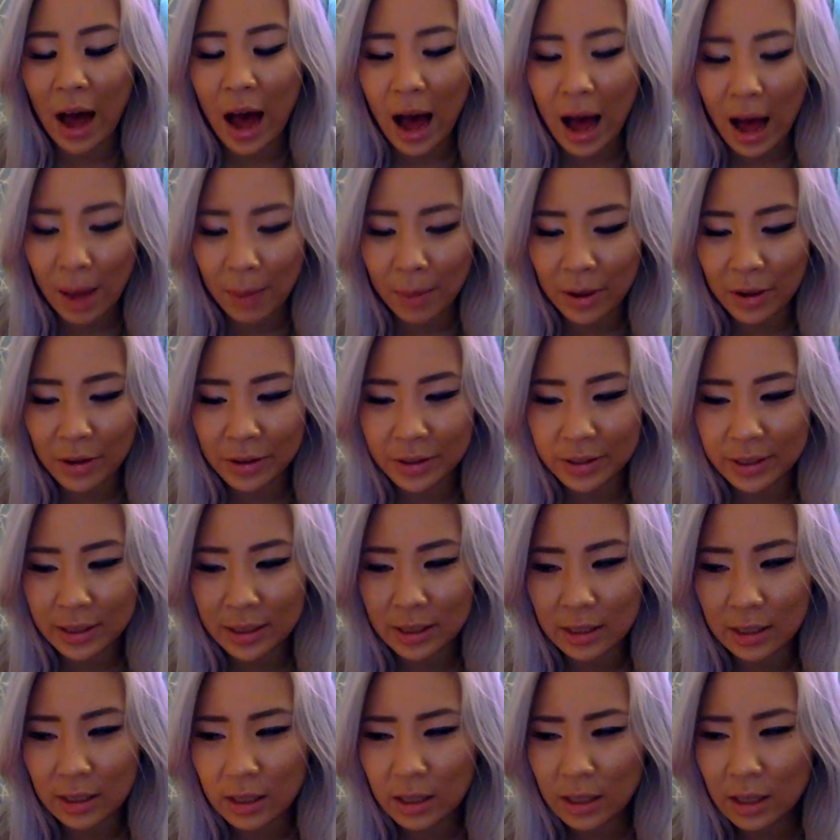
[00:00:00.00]
habit
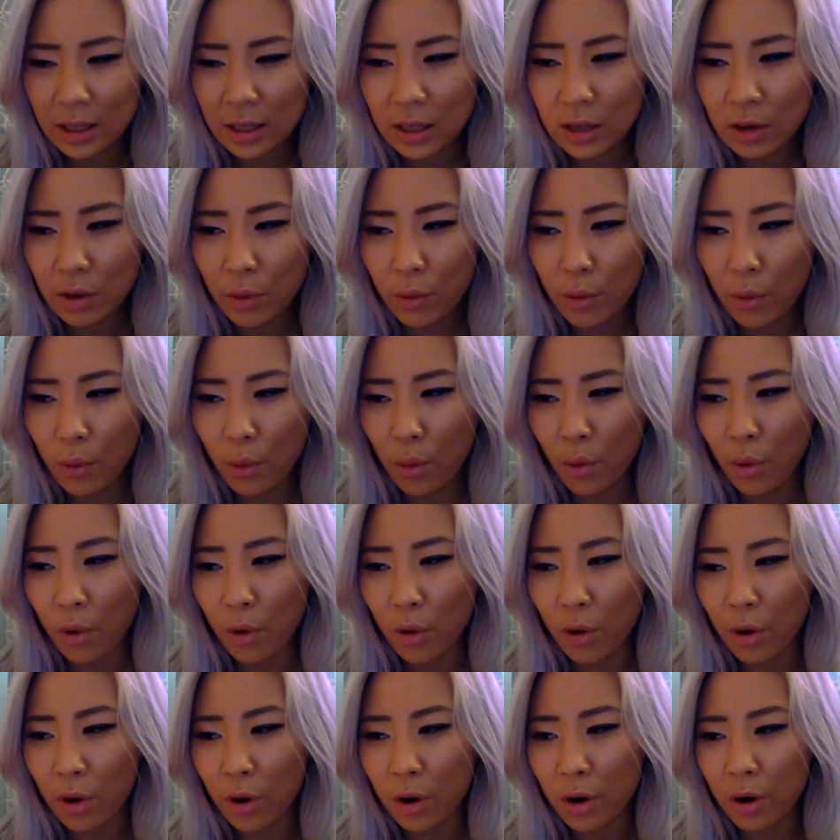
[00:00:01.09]

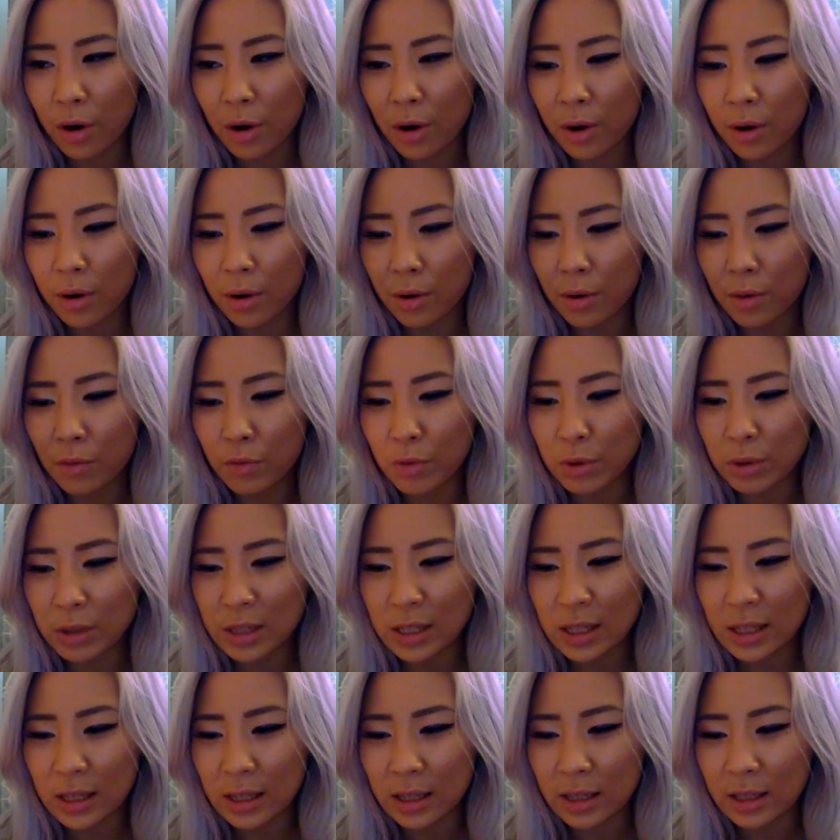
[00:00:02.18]
or
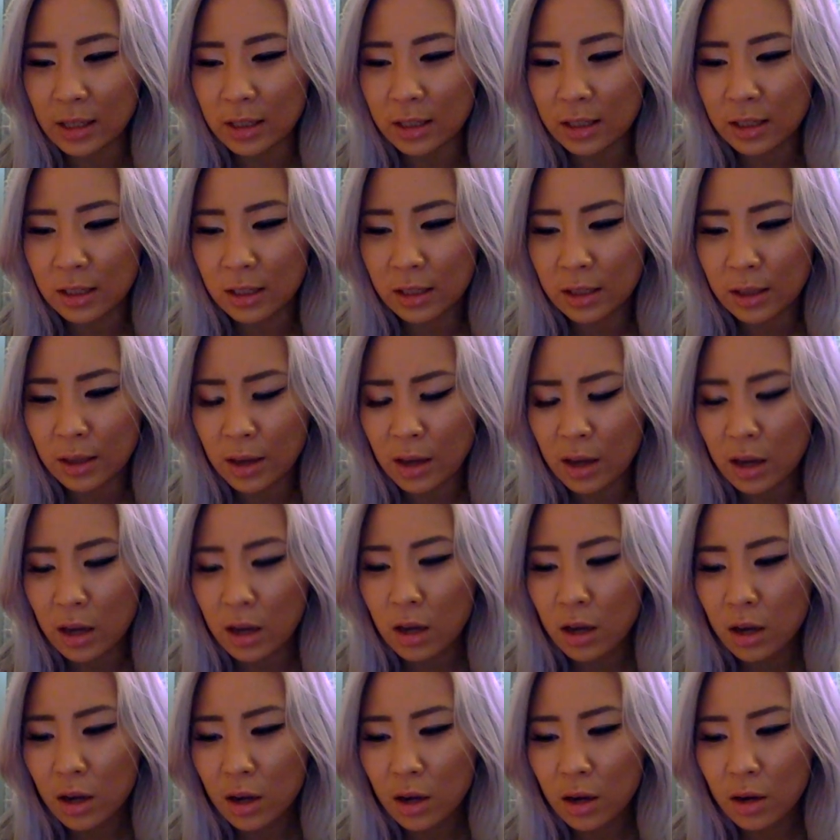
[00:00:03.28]
routines
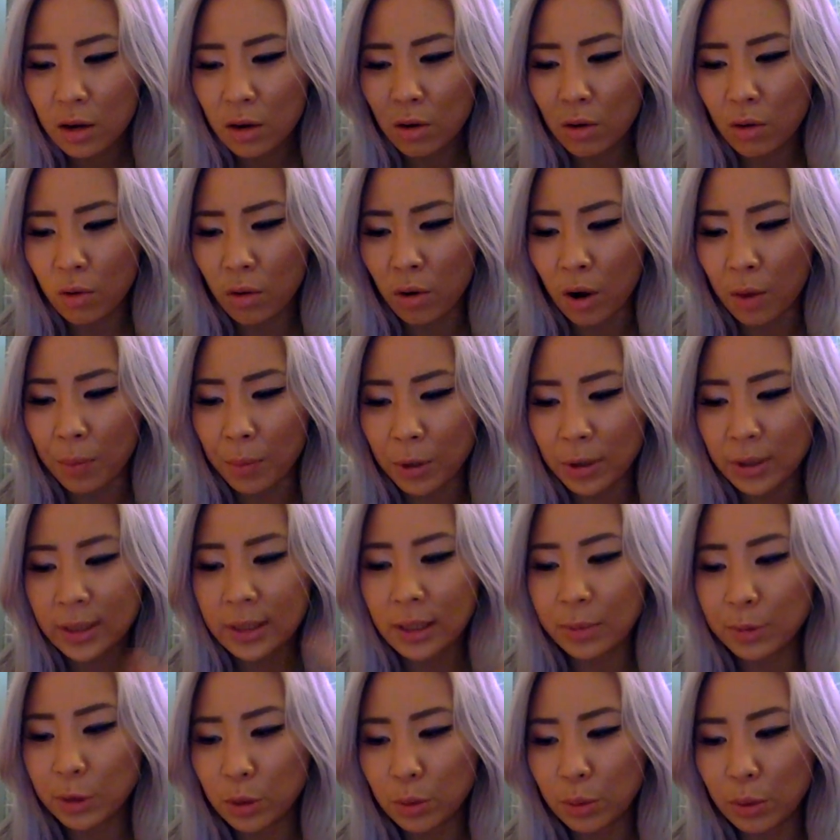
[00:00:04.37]
or a
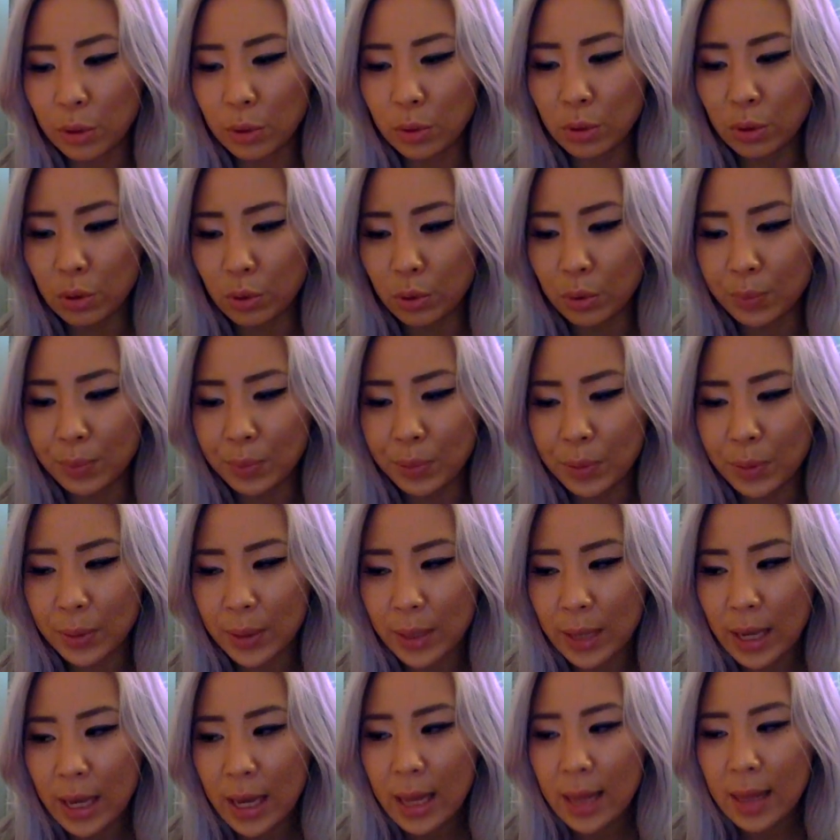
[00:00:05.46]
perceptual loop
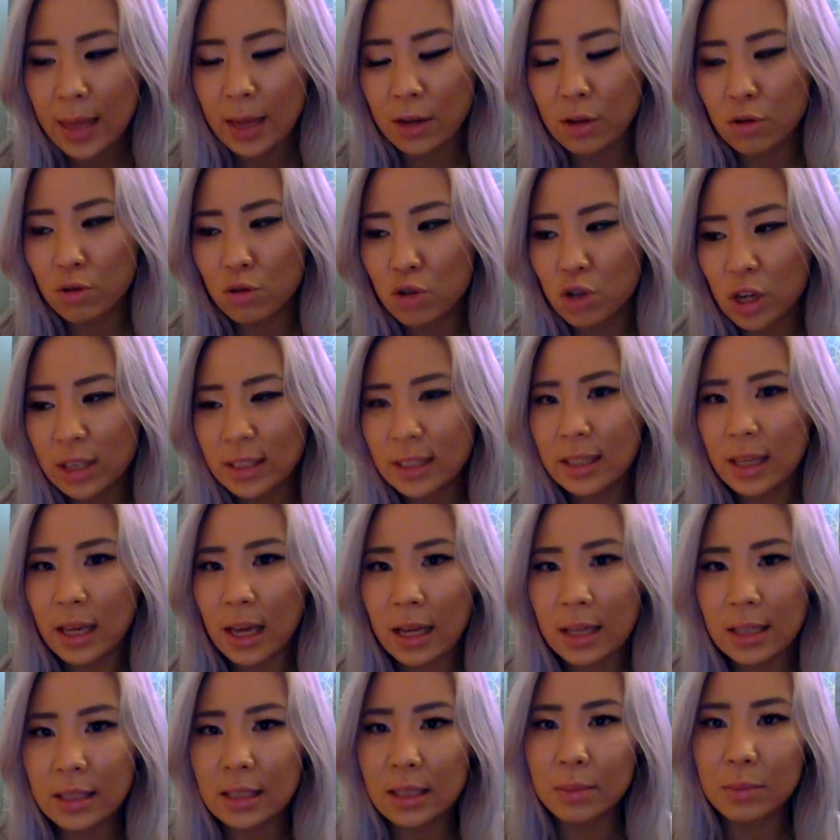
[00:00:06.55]
that you just
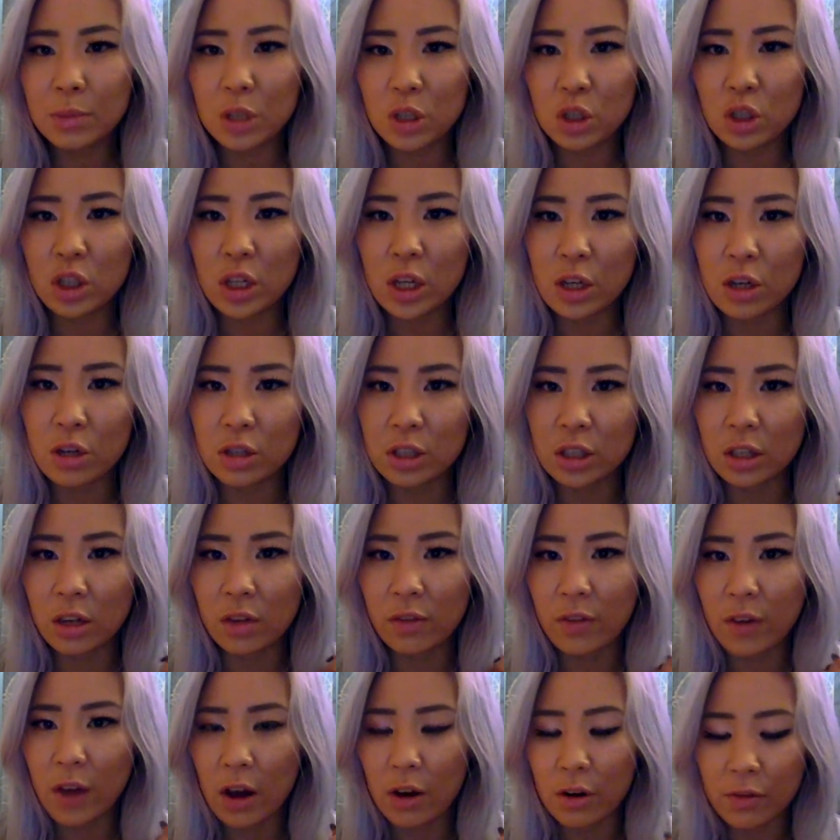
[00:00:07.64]
can't seem to shake
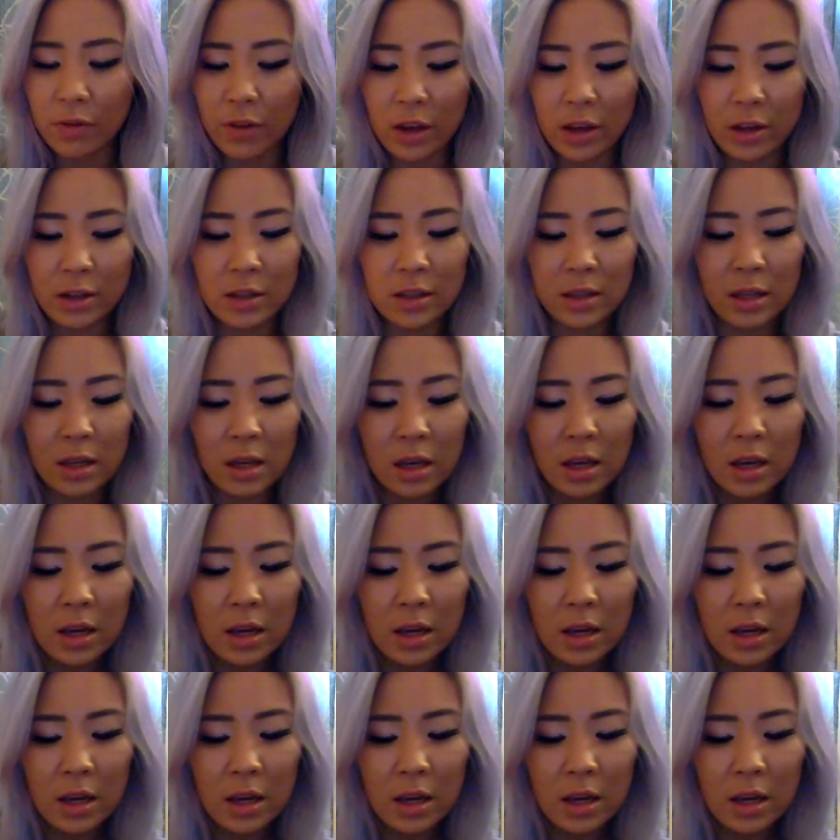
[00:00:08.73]
yourself out of it.